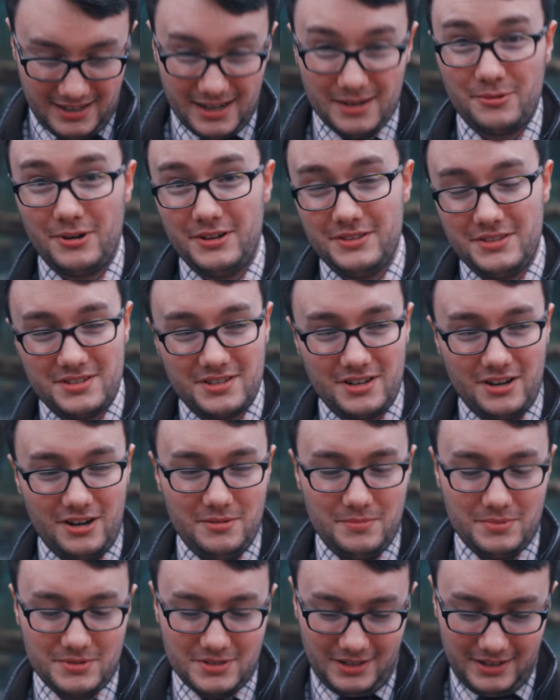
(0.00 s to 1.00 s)
upgrade the
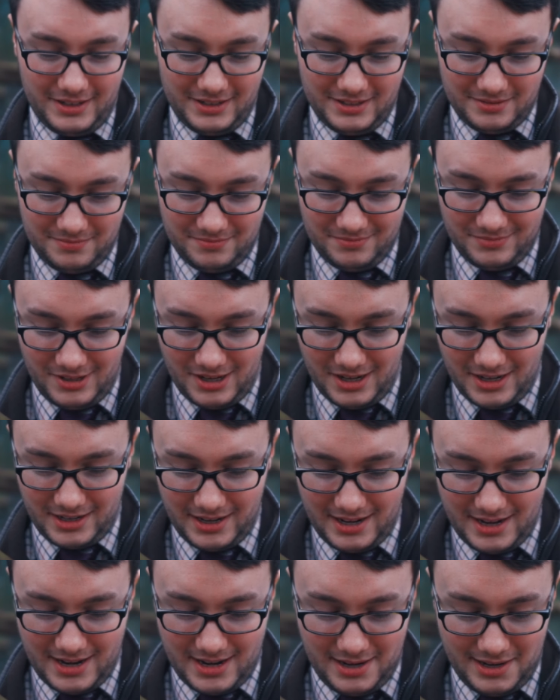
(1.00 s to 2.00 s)
scope, something
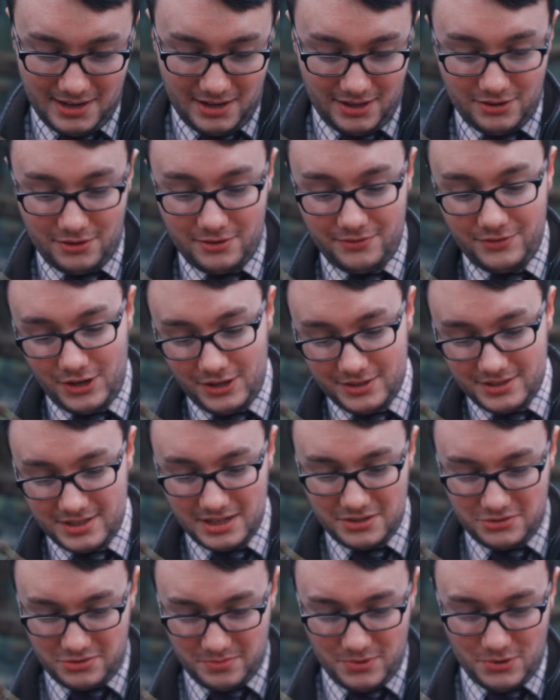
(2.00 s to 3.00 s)
like a either
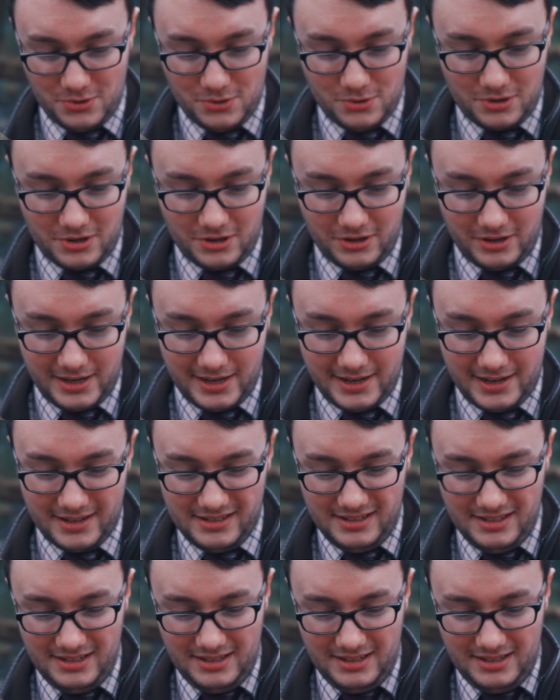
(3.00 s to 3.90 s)
Advantage from Hawk or a